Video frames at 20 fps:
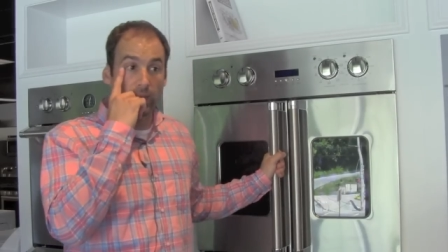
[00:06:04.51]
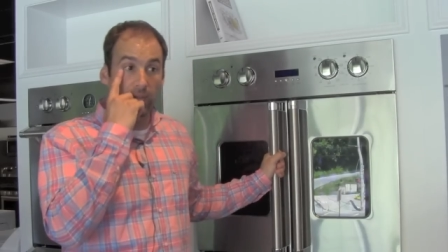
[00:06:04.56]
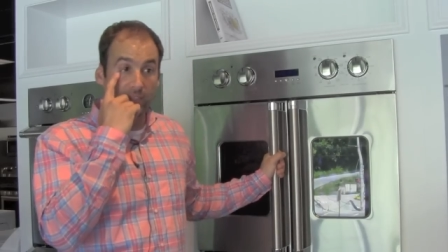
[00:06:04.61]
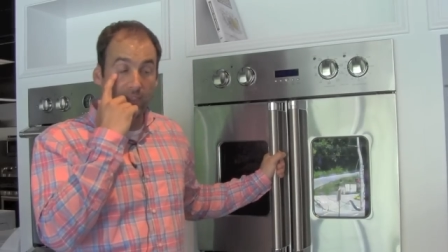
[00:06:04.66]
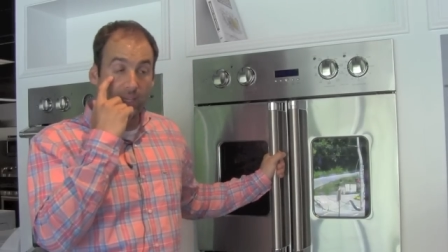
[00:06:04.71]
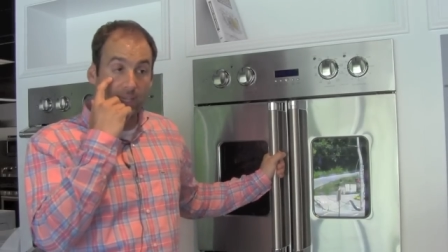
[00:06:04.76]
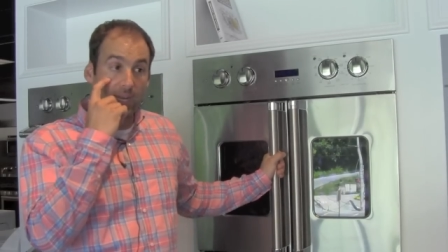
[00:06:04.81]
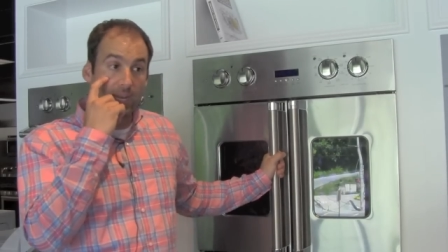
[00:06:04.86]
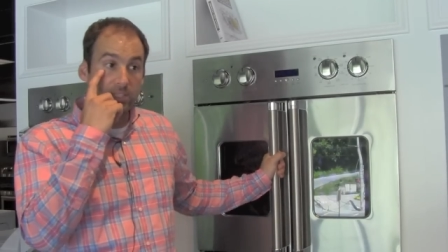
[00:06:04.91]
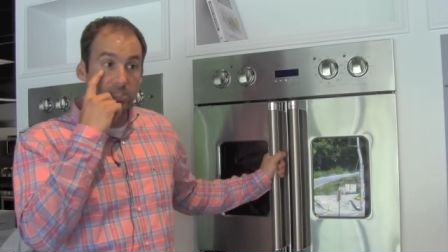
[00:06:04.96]
I
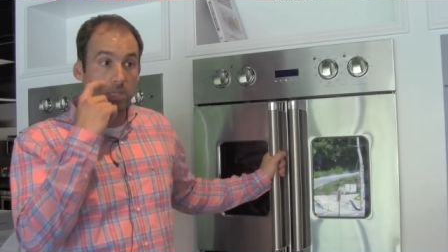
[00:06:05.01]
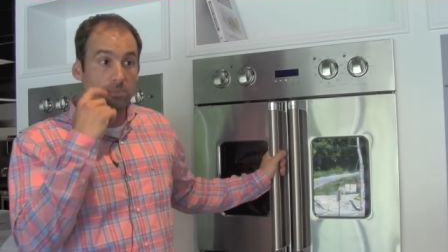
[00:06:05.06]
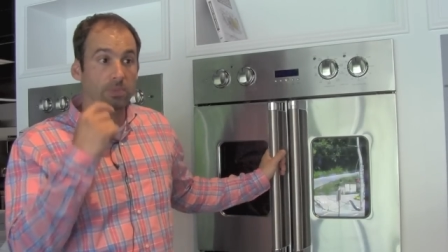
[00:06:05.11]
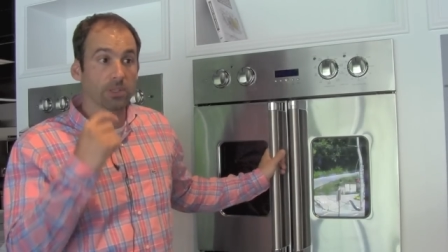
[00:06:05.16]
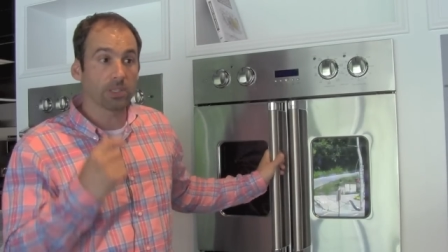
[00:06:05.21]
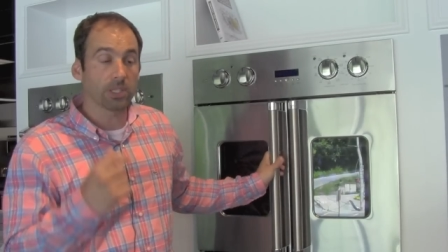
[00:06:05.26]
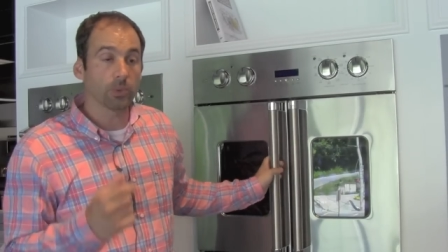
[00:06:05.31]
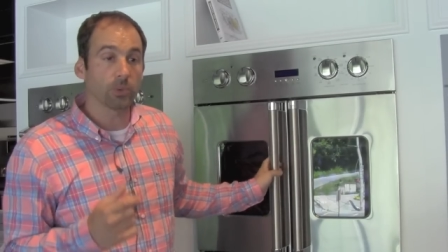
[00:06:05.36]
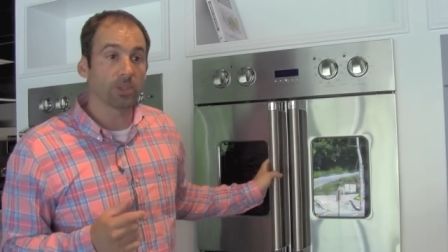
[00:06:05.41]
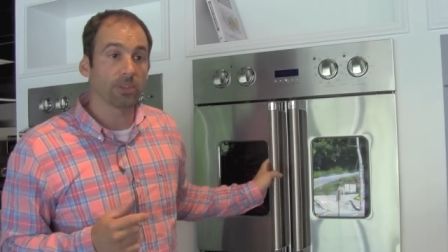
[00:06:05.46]
think it has
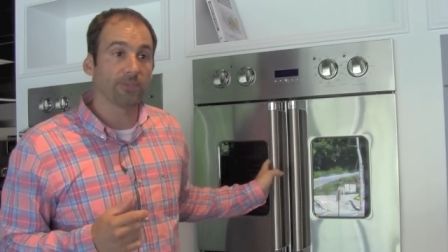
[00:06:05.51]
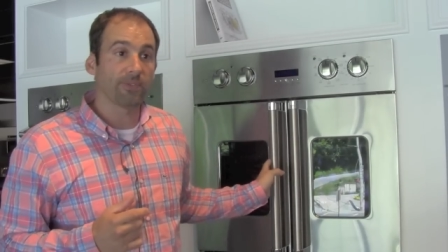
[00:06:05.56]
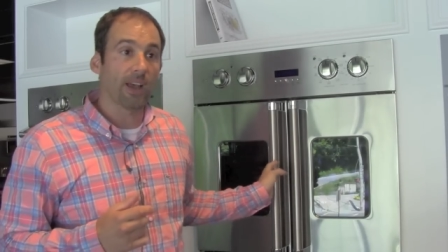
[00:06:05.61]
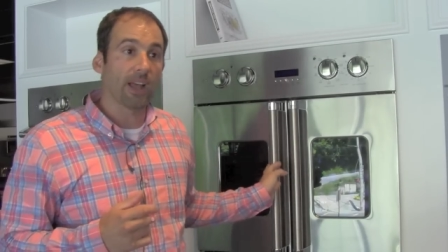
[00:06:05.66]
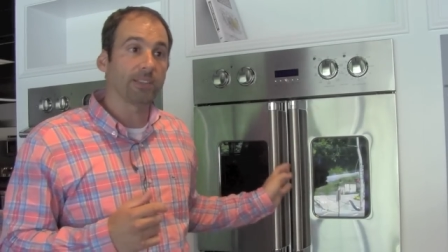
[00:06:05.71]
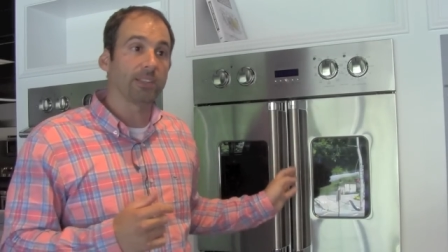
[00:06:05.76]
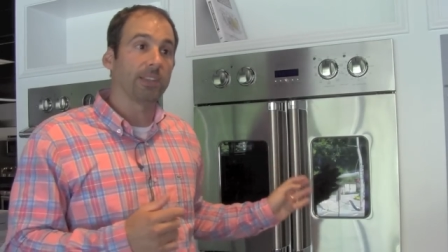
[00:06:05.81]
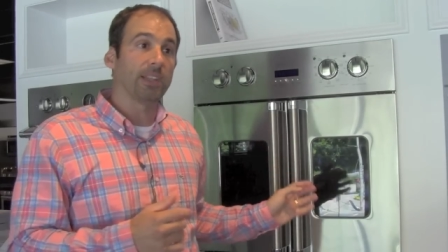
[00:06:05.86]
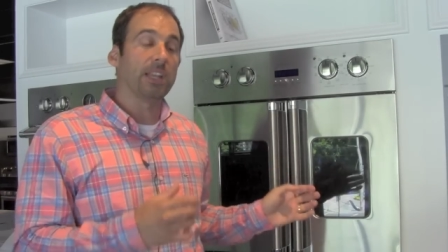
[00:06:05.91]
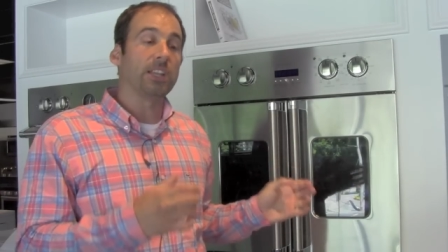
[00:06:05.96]
something to do with the
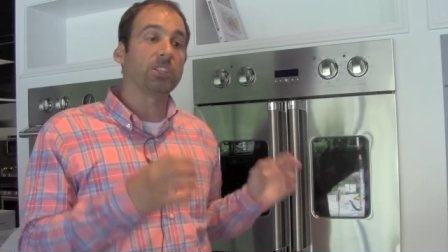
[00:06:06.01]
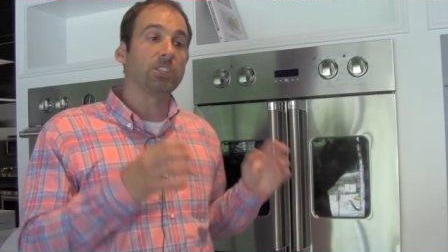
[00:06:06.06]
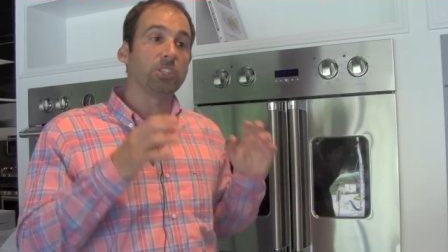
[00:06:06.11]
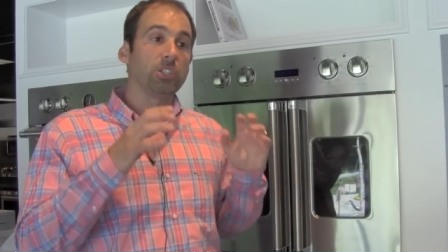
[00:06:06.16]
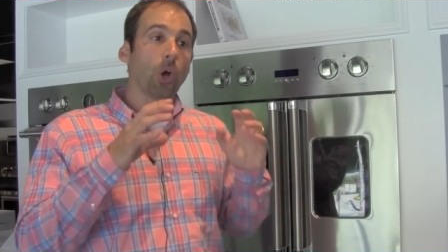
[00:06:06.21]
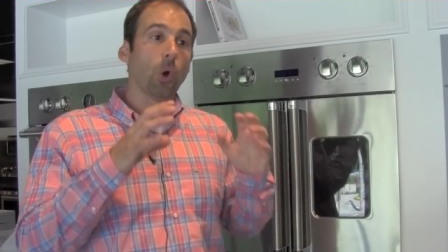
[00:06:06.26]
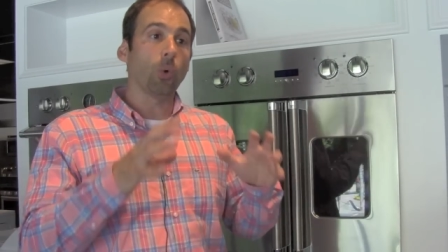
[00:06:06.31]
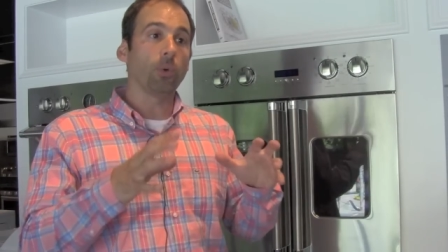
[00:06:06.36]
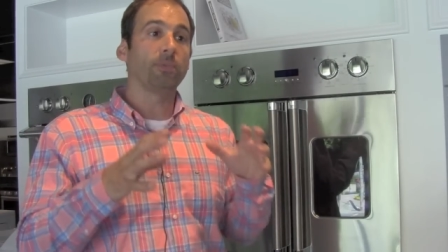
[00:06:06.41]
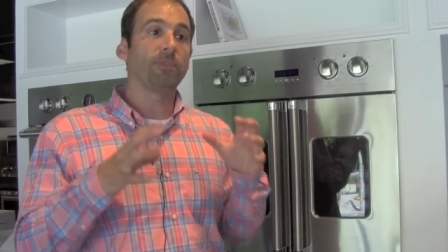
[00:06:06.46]
fact that they just
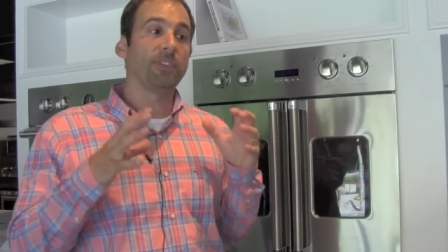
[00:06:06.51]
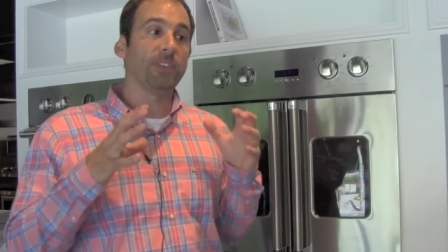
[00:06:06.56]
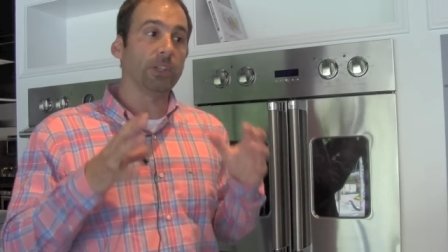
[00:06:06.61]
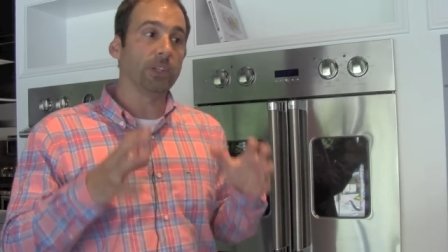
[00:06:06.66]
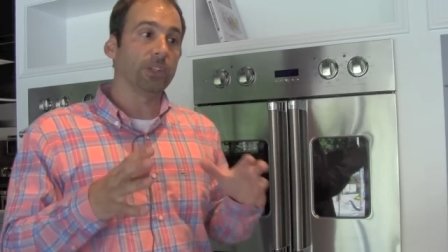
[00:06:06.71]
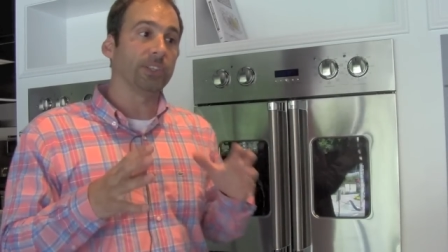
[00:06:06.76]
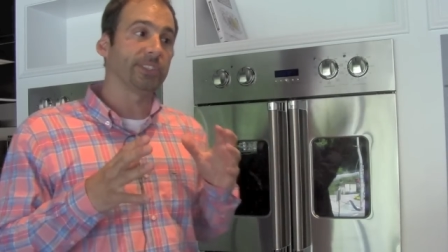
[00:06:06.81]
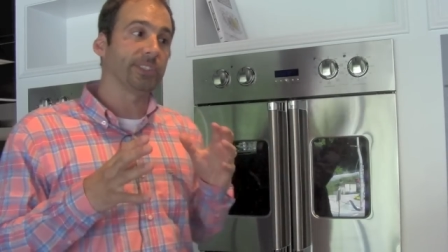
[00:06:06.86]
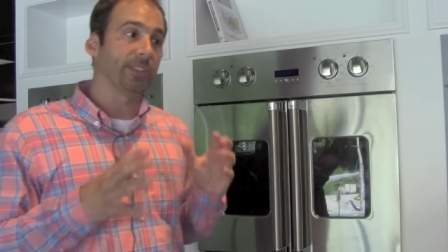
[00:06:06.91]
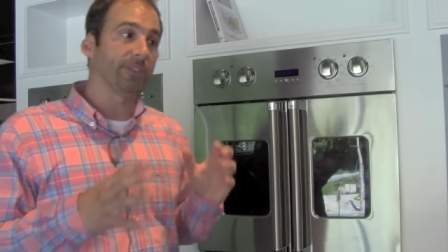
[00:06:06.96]
don't
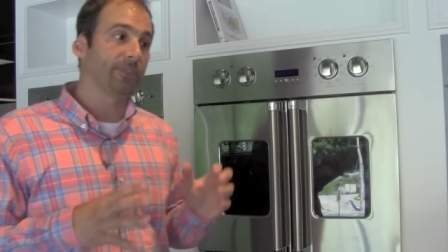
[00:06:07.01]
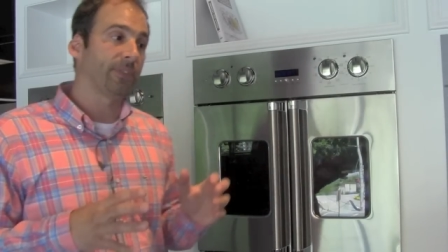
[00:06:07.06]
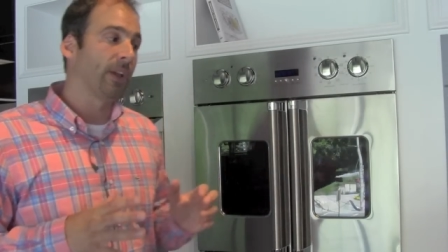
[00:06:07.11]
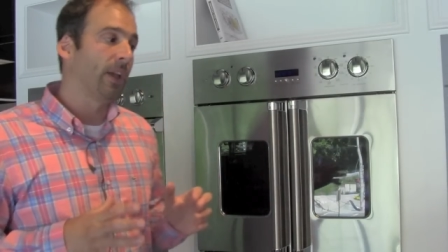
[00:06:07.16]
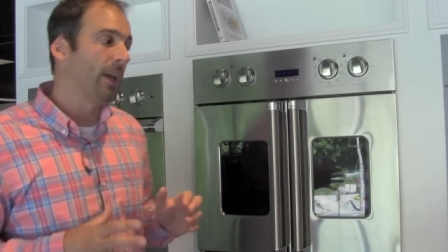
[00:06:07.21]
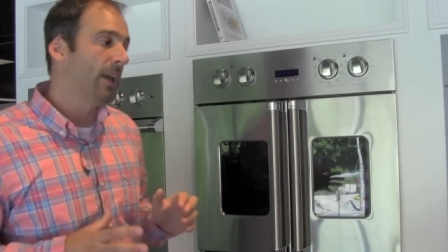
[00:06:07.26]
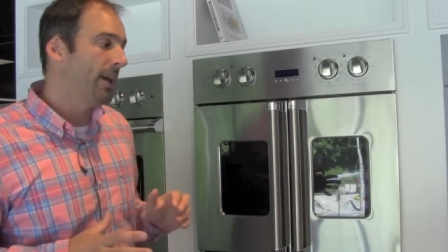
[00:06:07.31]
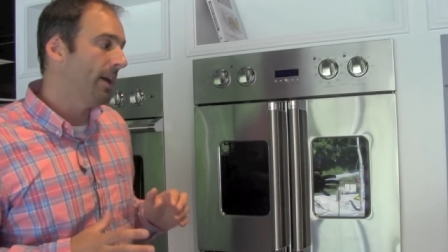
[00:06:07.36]
feel as if,